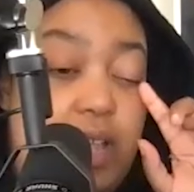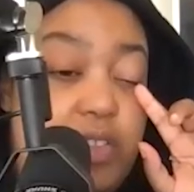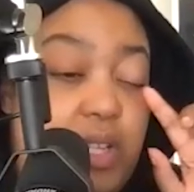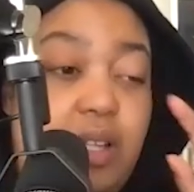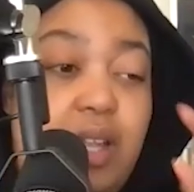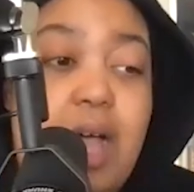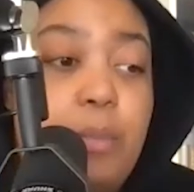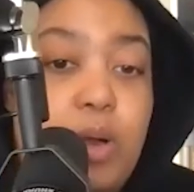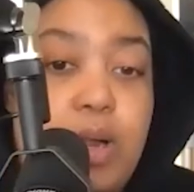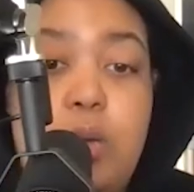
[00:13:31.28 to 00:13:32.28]
there's a lot
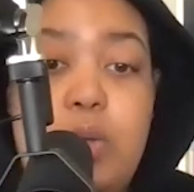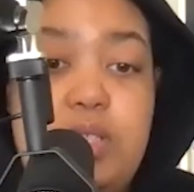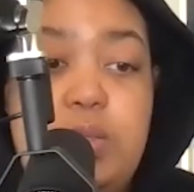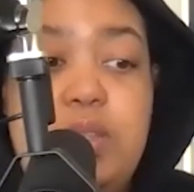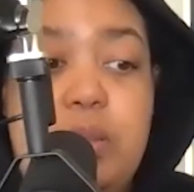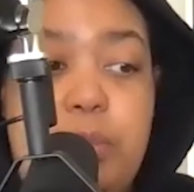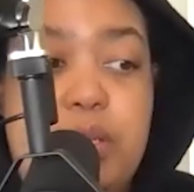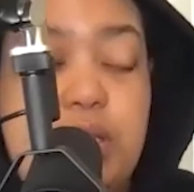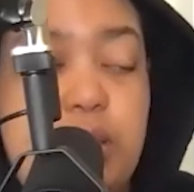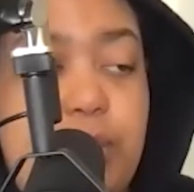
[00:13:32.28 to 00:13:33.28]
more I go into in the
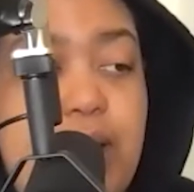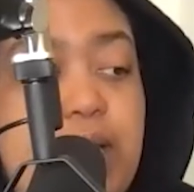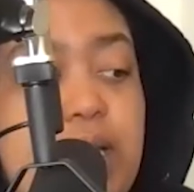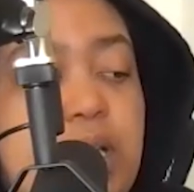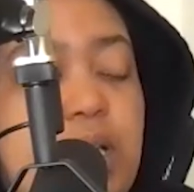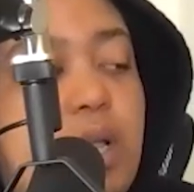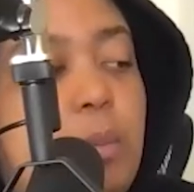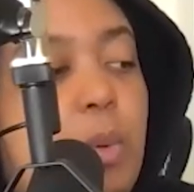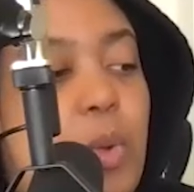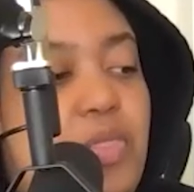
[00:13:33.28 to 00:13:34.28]
book about it,
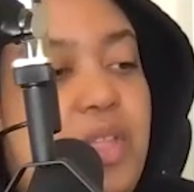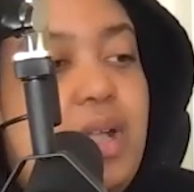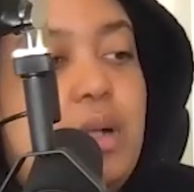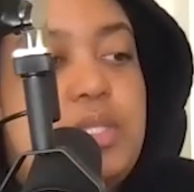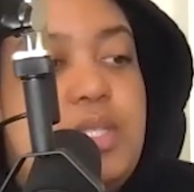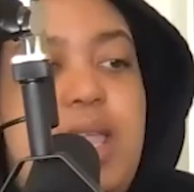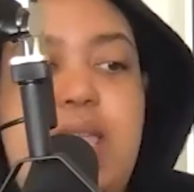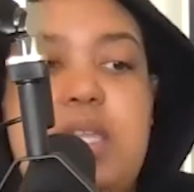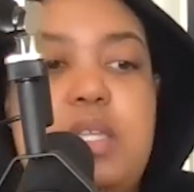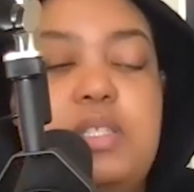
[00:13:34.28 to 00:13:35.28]
but one thing I will say
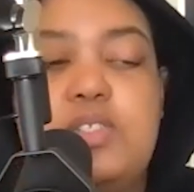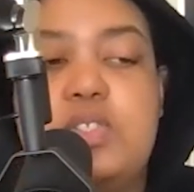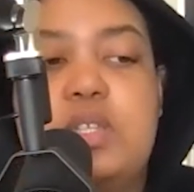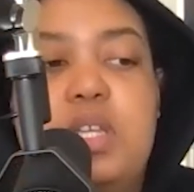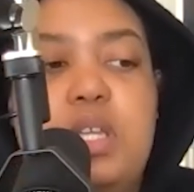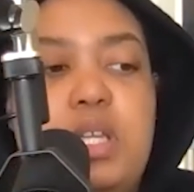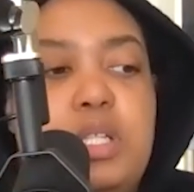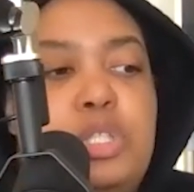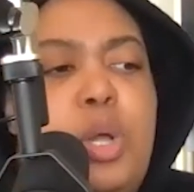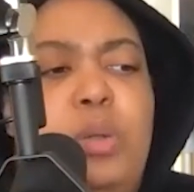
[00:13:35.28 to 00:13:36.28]
is,
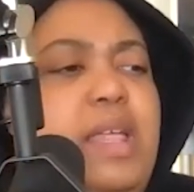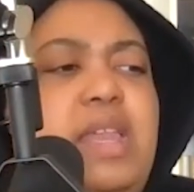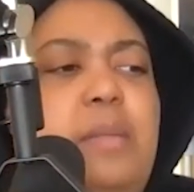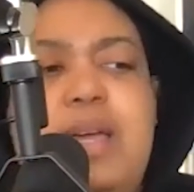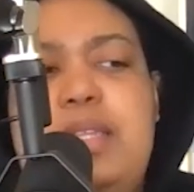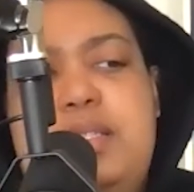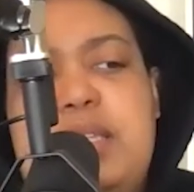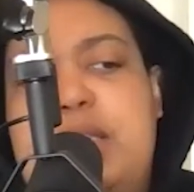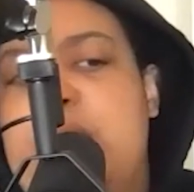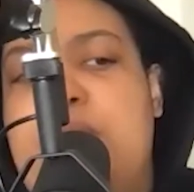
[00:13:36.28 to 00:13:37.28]
don't let anybody
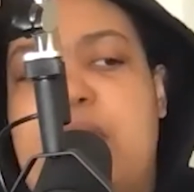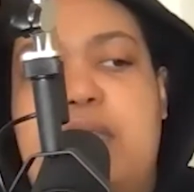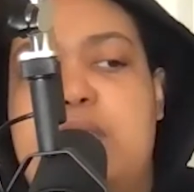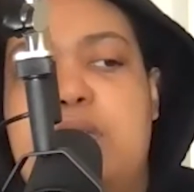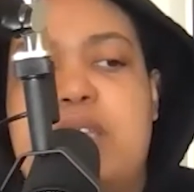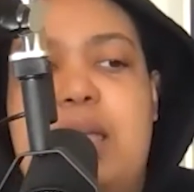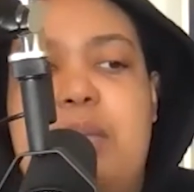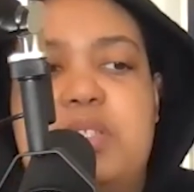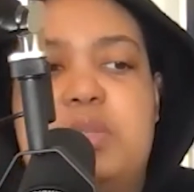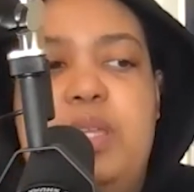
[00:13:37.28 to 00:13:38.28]
tell you that it's your
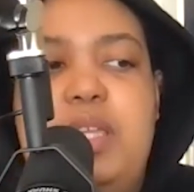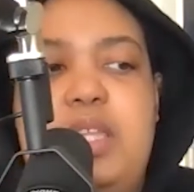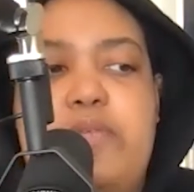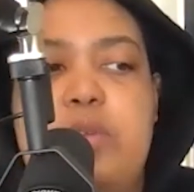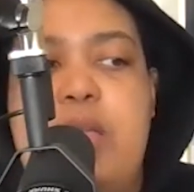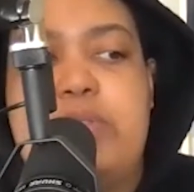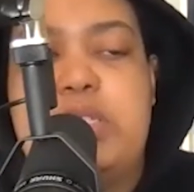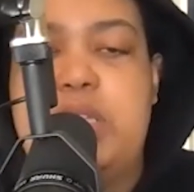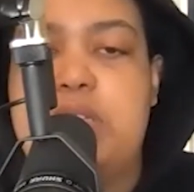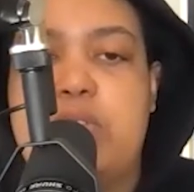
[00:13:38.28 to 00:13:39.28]
time to speak if you have
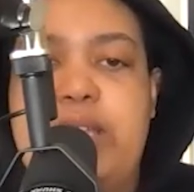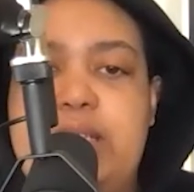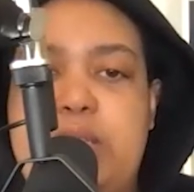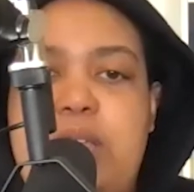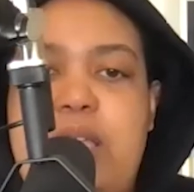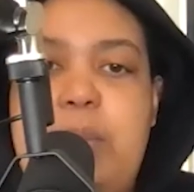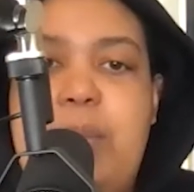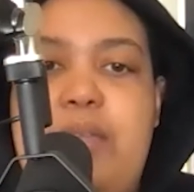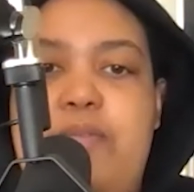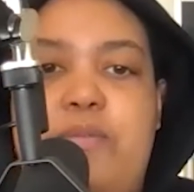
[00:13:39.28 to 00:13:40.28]
stage fright. Don't let
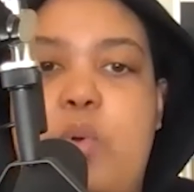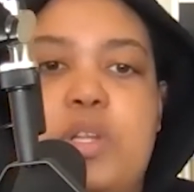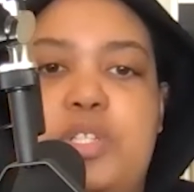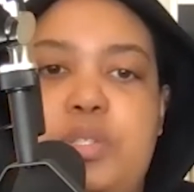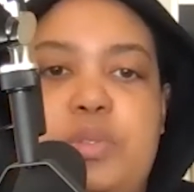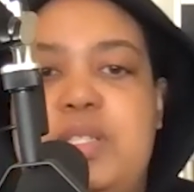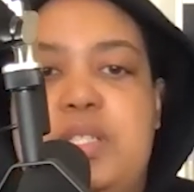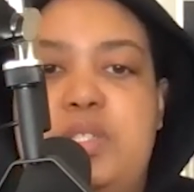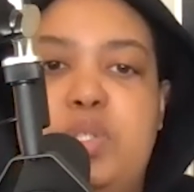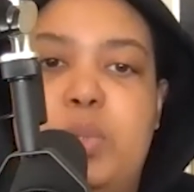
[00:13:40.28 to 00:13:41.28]
anybody force you
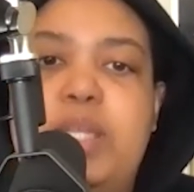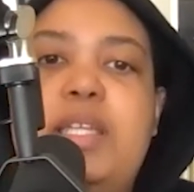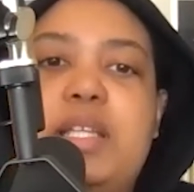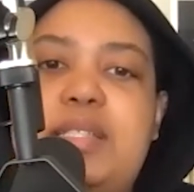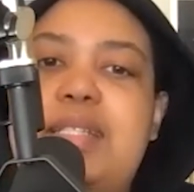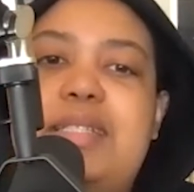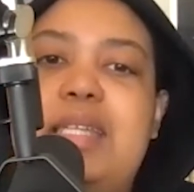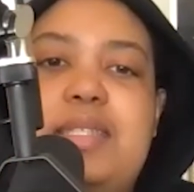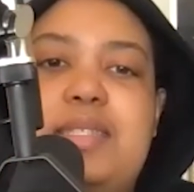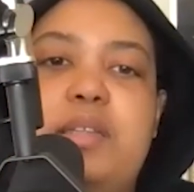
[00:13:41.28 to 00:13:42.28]
into doing it, because that's
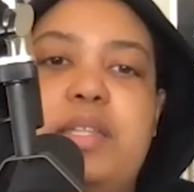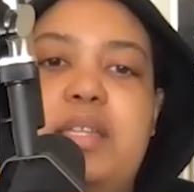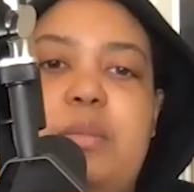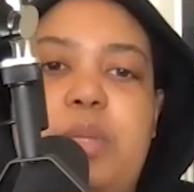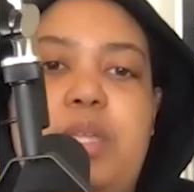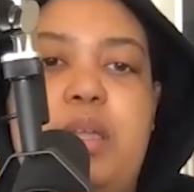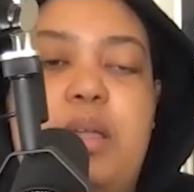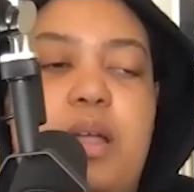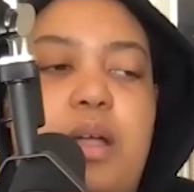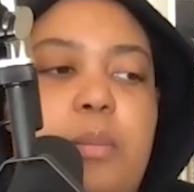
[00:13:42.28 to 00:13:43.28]
not necessarily going to be
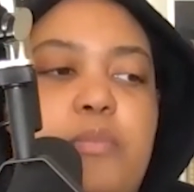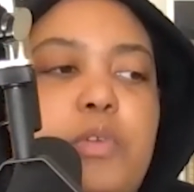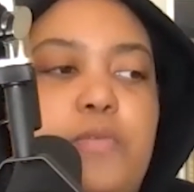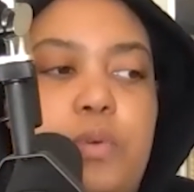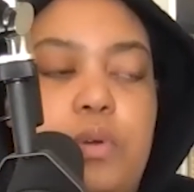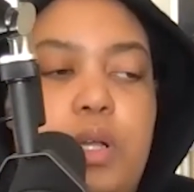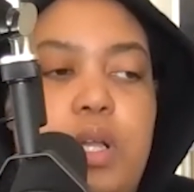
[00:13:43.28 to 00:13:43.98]
fruitful.